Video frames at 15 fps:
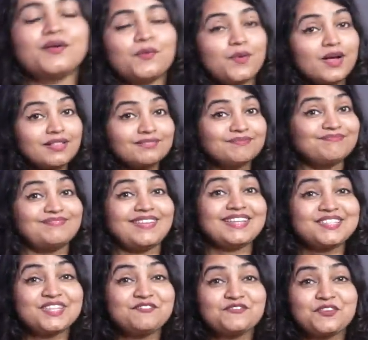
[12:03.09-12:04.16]
Well,
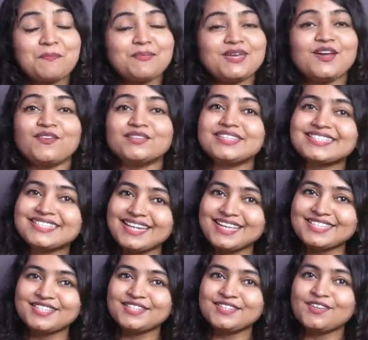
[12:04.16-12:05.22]
that's it from me on this
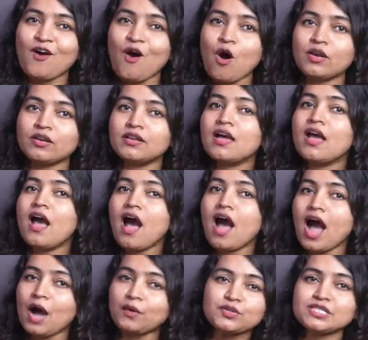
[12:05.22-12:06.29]
lesson on
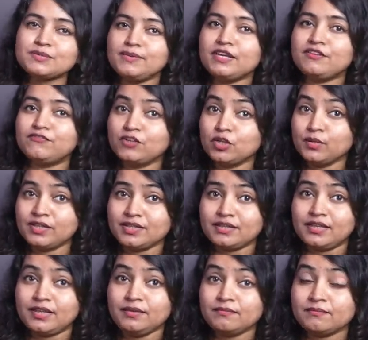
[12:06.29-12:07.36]
how to speak
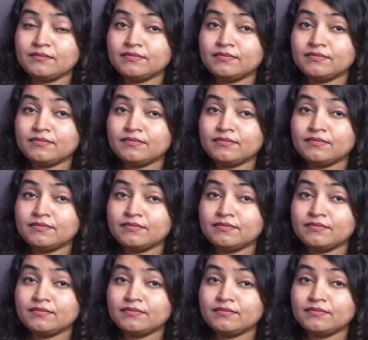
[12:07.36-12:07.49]
fluently